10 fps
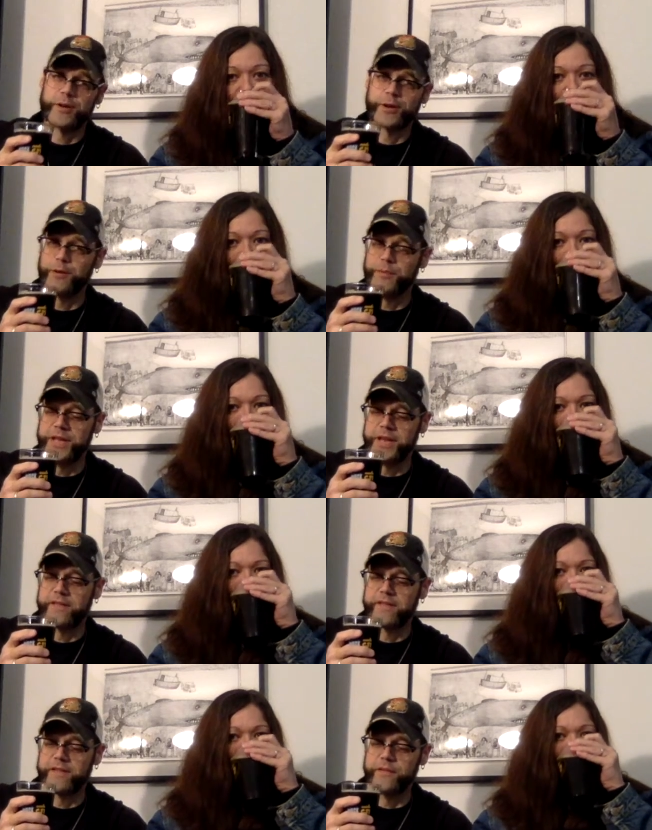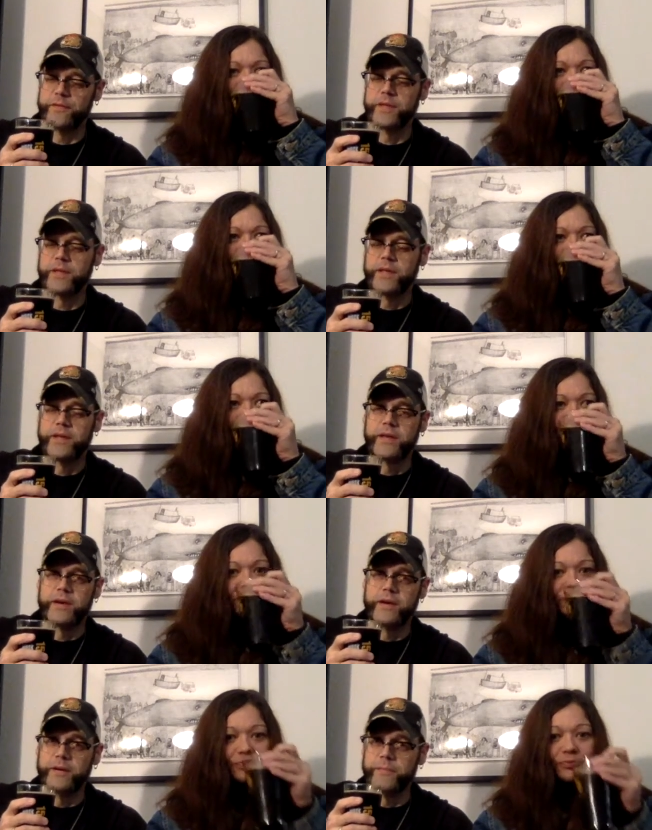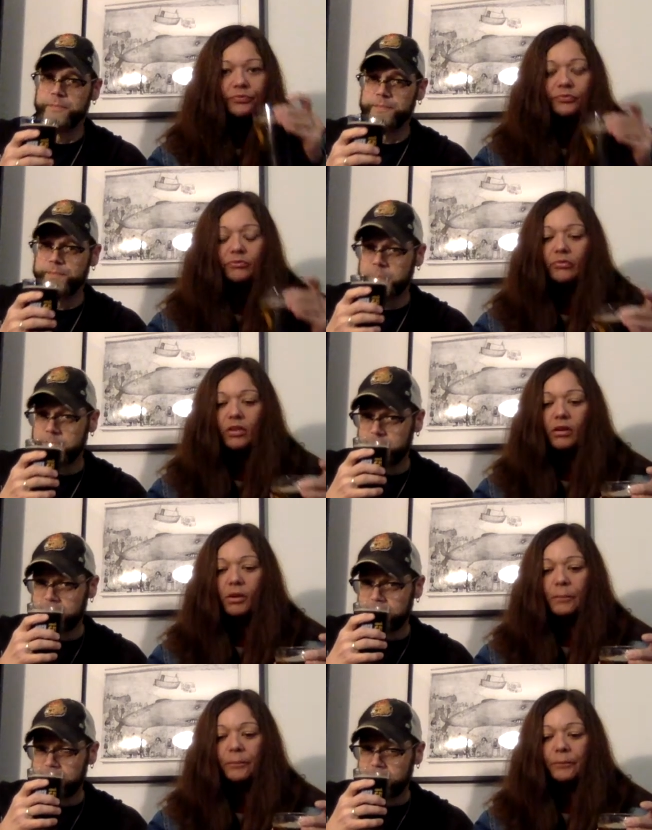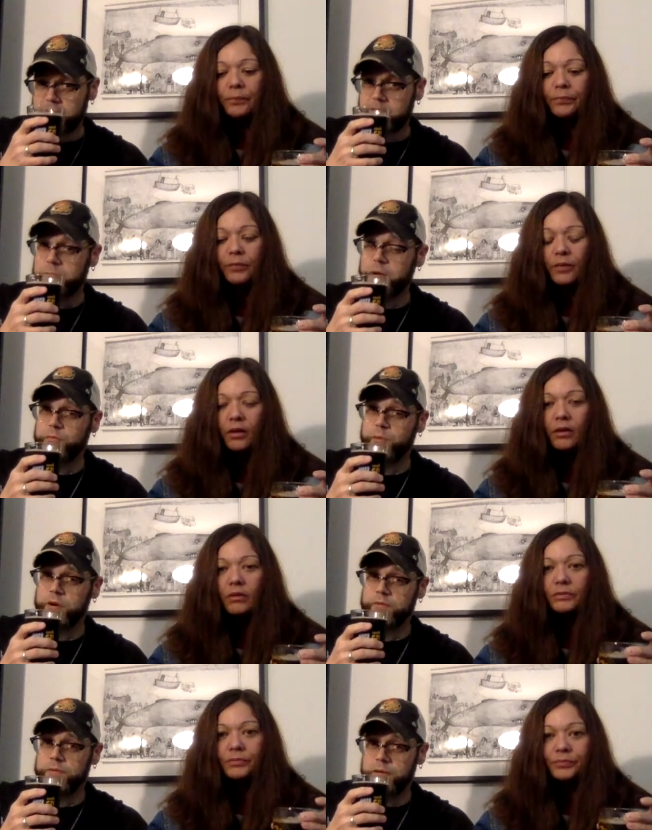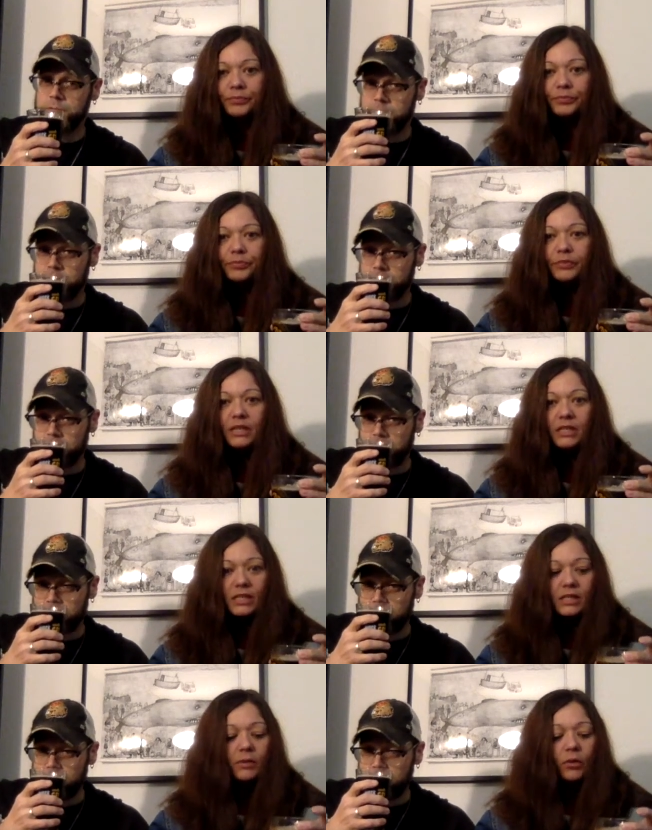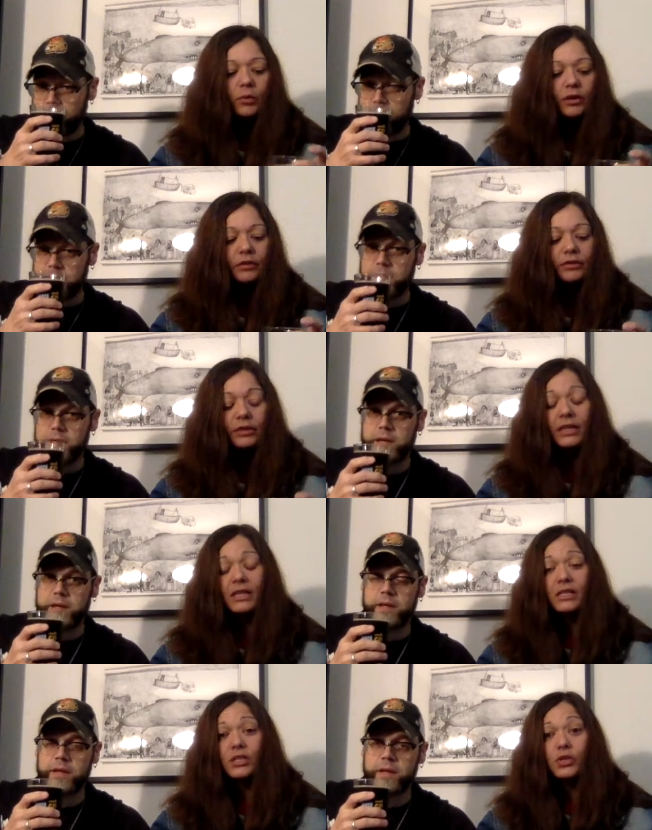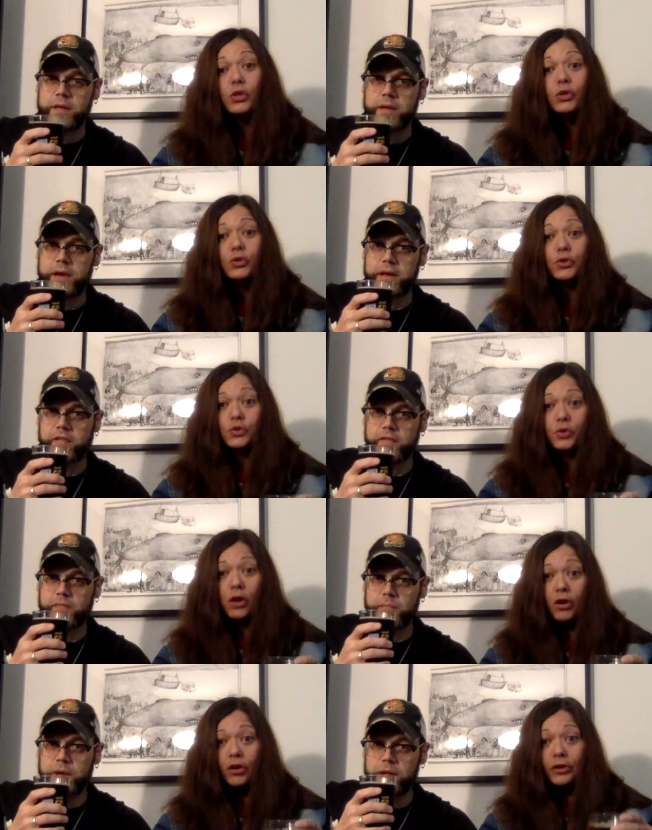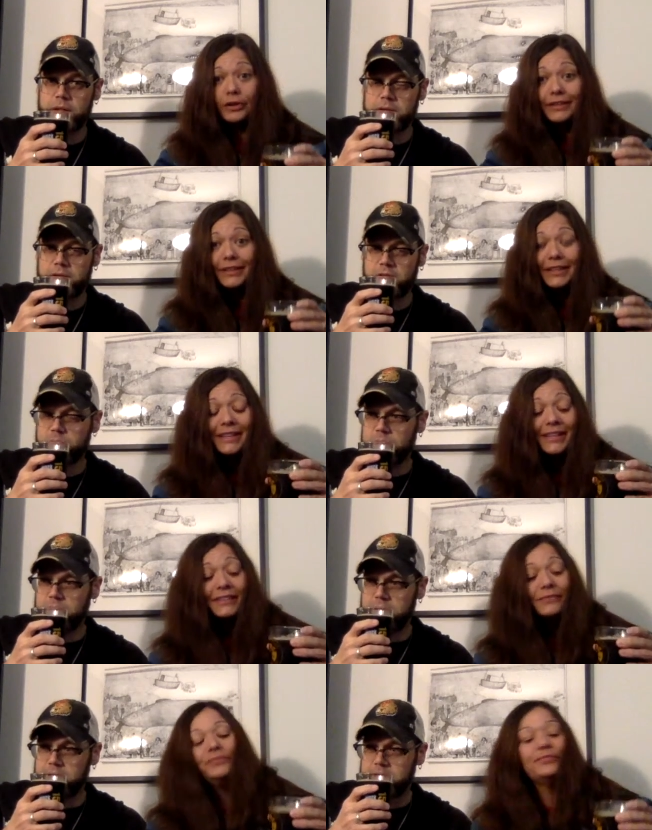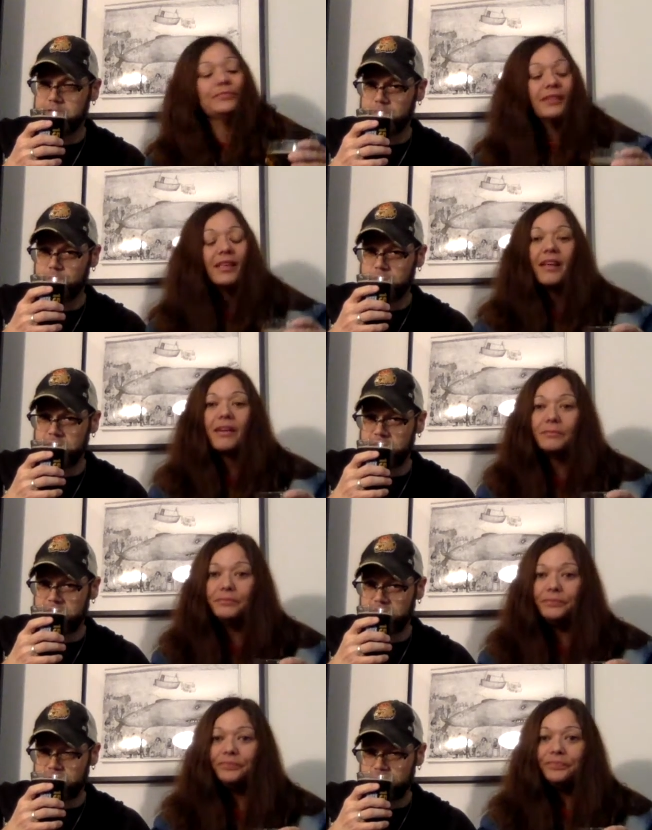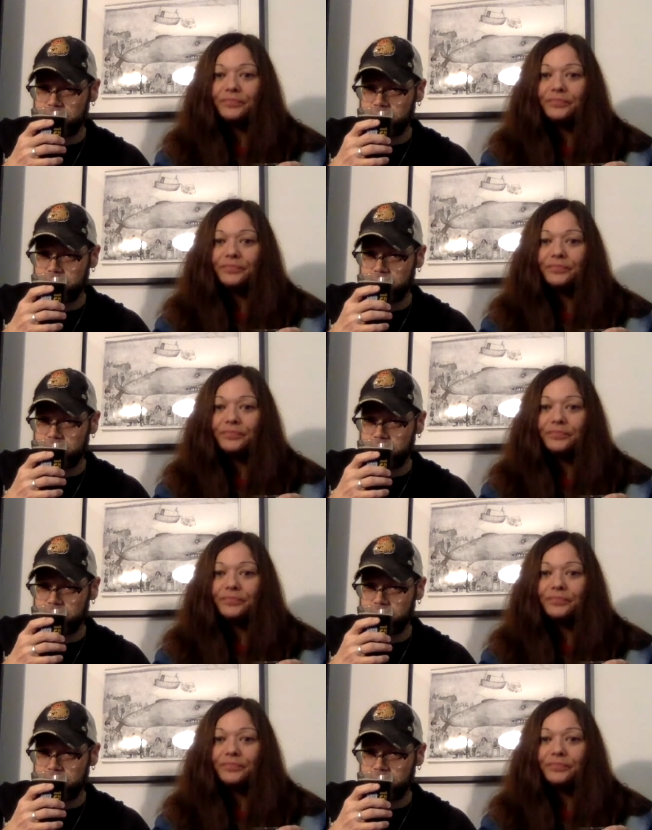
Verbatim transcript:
Speaker 1: to carbonate it. So, um, smells wonderful. It does smell wonderful. It is I can strong. smell. I can smell the kind of oakiness.